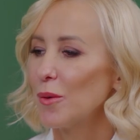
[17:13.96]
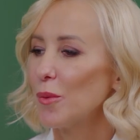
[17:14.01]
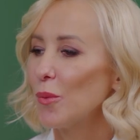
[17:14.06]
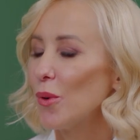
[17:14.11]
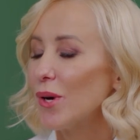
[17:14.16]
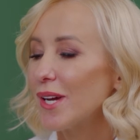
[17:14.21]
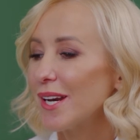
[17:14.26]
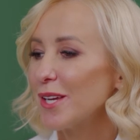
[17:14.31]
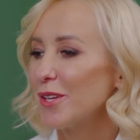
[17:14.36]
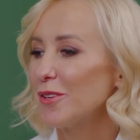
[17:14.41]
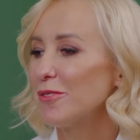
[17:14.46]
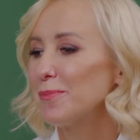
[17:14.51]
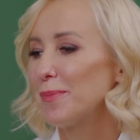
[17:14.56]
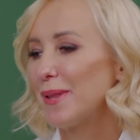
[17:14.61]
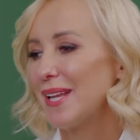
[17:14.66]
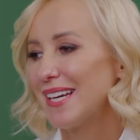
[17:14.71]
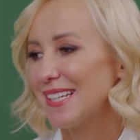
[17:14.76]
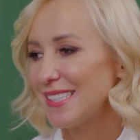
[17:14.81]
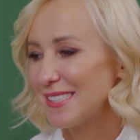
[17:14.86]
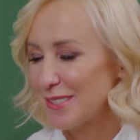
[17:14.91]
What are your
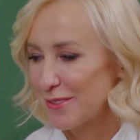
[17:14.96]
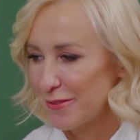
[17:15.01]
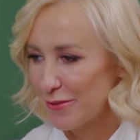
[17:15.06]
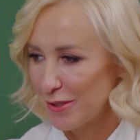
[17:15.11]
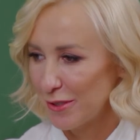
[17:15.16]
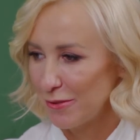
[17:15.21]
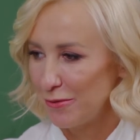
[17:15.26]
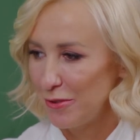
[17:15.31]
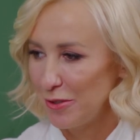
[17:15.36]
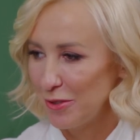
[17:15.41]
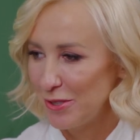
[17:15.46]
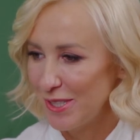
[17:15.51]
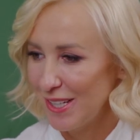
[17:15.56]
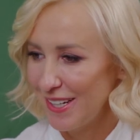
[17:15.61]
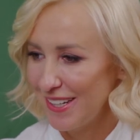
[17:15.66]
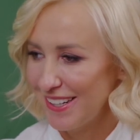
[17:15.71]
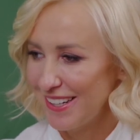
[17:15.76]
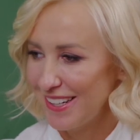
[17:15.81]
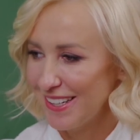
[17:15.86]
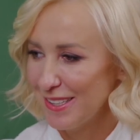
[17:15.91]
plans for the future,
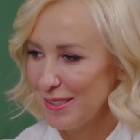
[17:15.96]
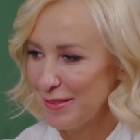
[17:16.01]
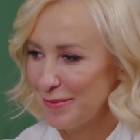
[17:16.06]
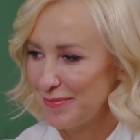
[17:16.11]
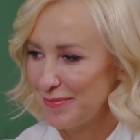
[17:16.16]
Line?